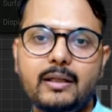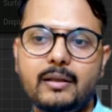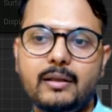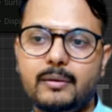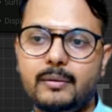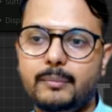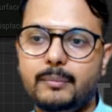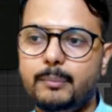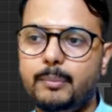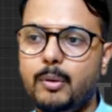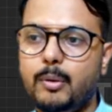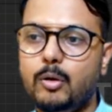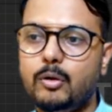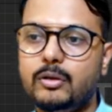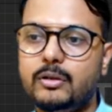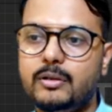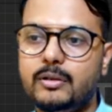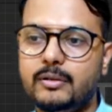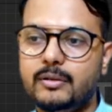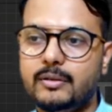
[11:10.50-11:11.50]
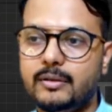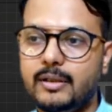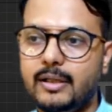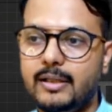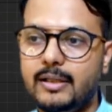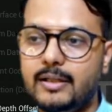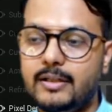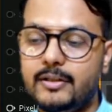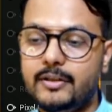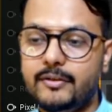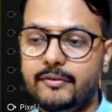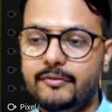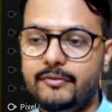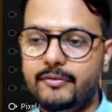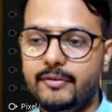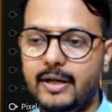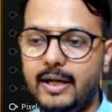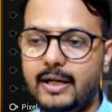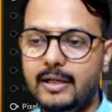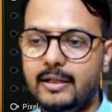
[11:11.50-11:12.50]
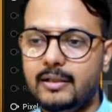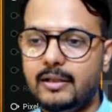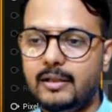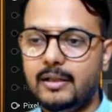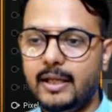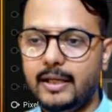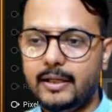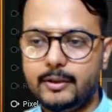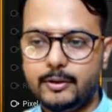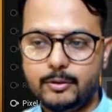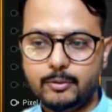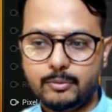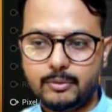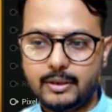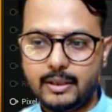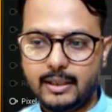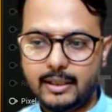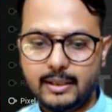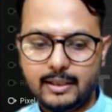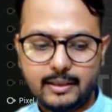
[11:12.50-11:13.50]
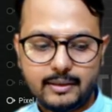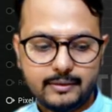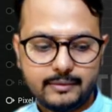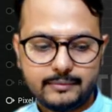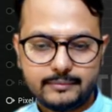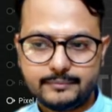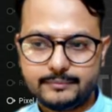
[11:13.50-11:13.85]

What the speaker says: both color different, like you can